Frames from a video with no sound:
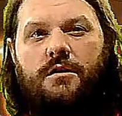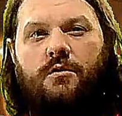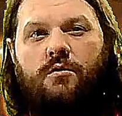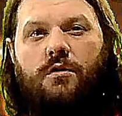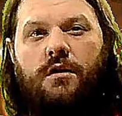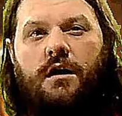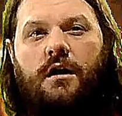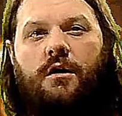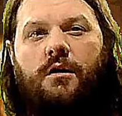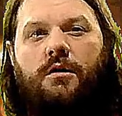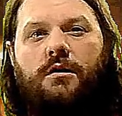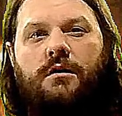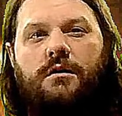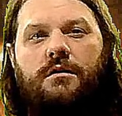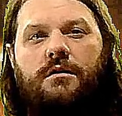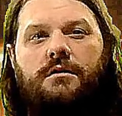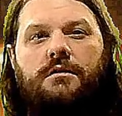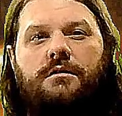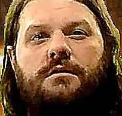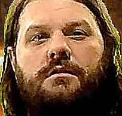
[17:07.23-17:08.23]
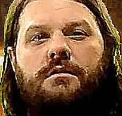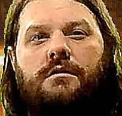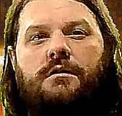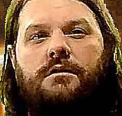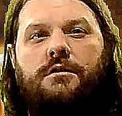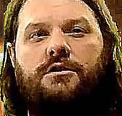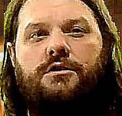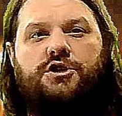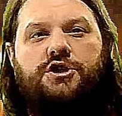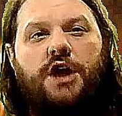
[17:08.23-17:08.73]
Well,
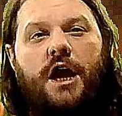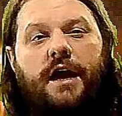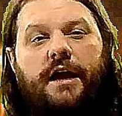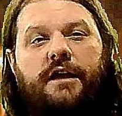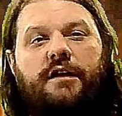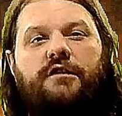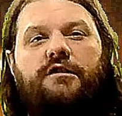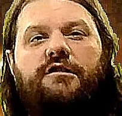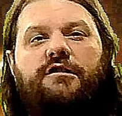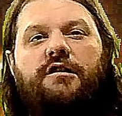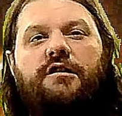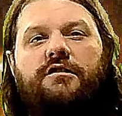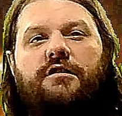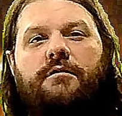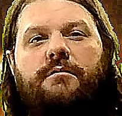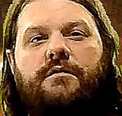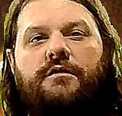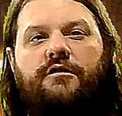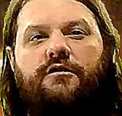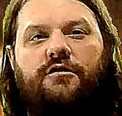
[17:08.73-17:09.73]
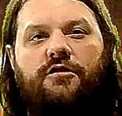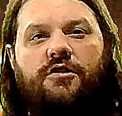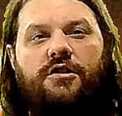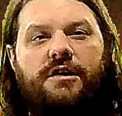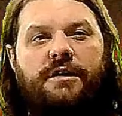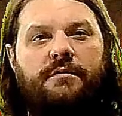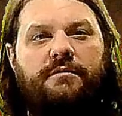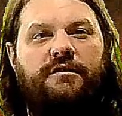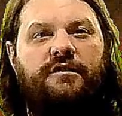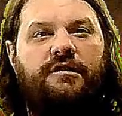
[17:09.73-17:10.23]
Shaggy sees him and
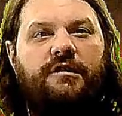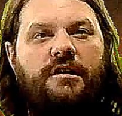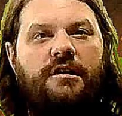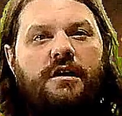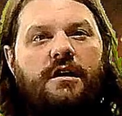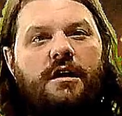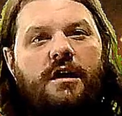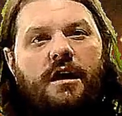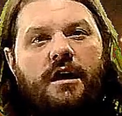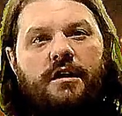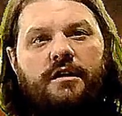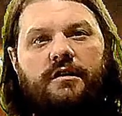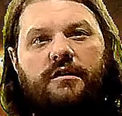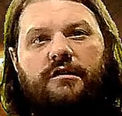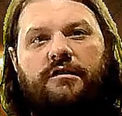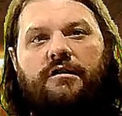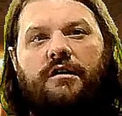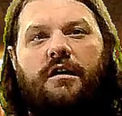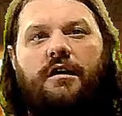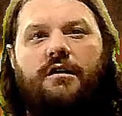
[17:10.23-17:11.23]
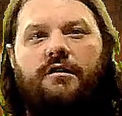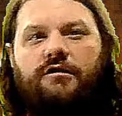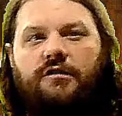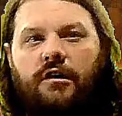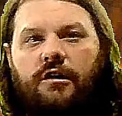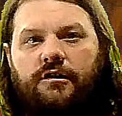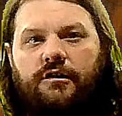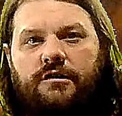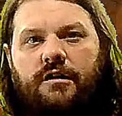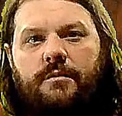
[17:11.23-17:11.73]
screams, and he
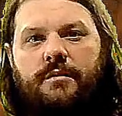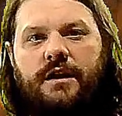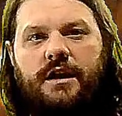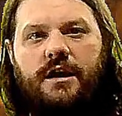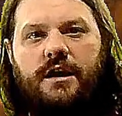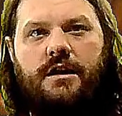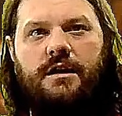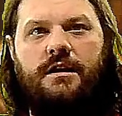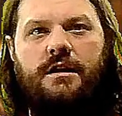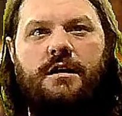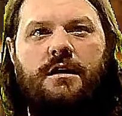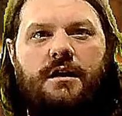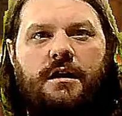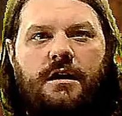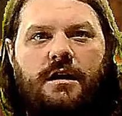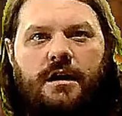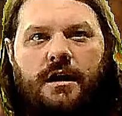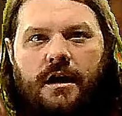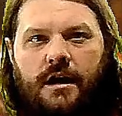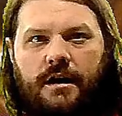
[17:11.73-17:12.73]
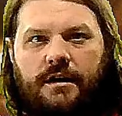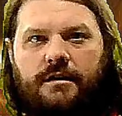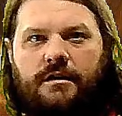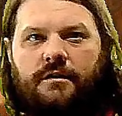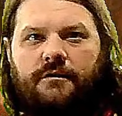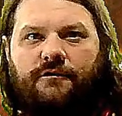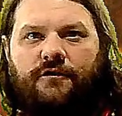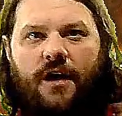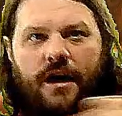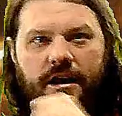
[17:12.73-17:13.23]
starts coming in, and
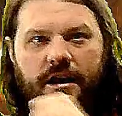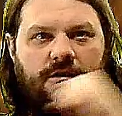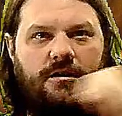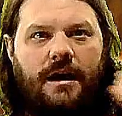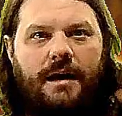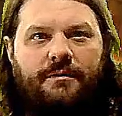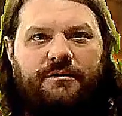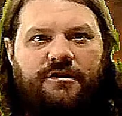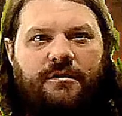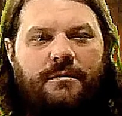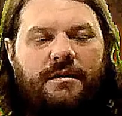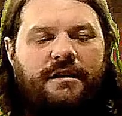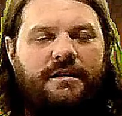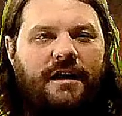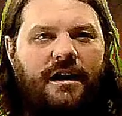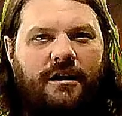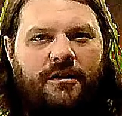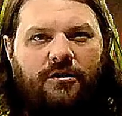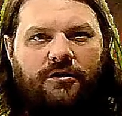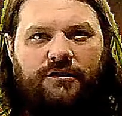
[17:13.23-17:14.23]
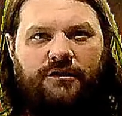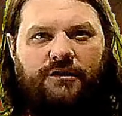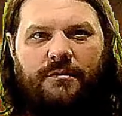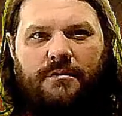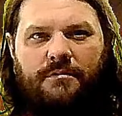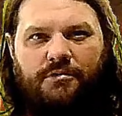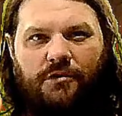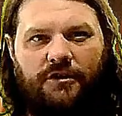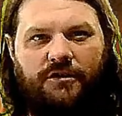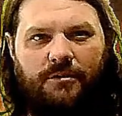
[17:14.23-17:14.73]
Freddy grabs him and tackles him
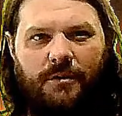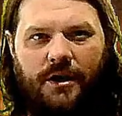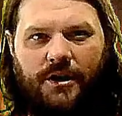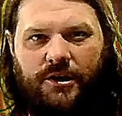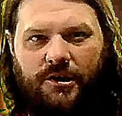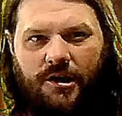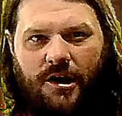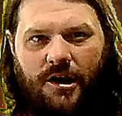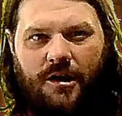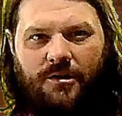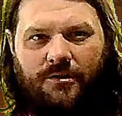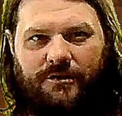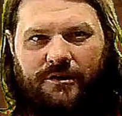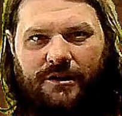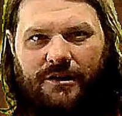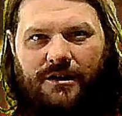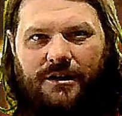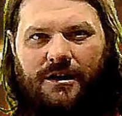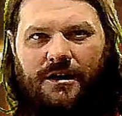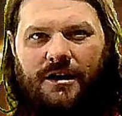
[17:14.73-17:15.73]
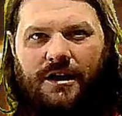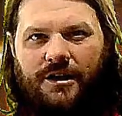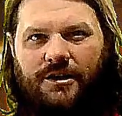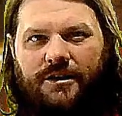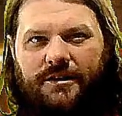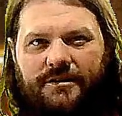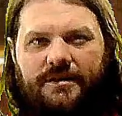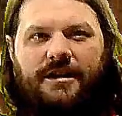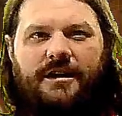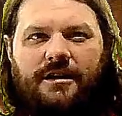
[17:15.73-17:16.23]
and puts him on the ground. And
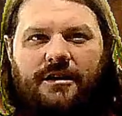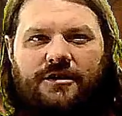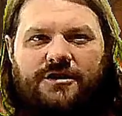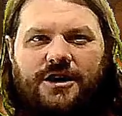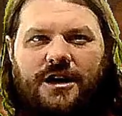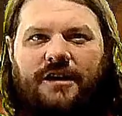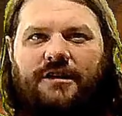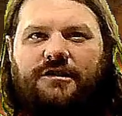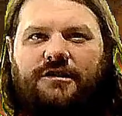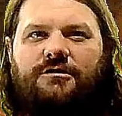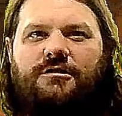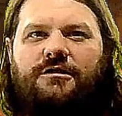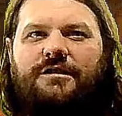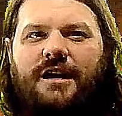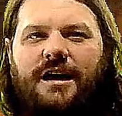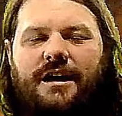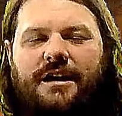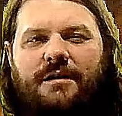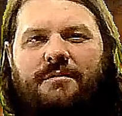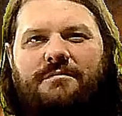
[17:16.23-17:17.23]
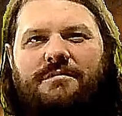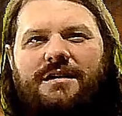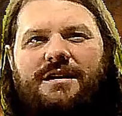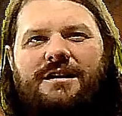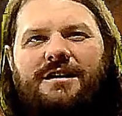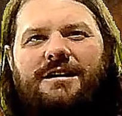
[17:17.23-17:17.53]
then Dean tries to attack him.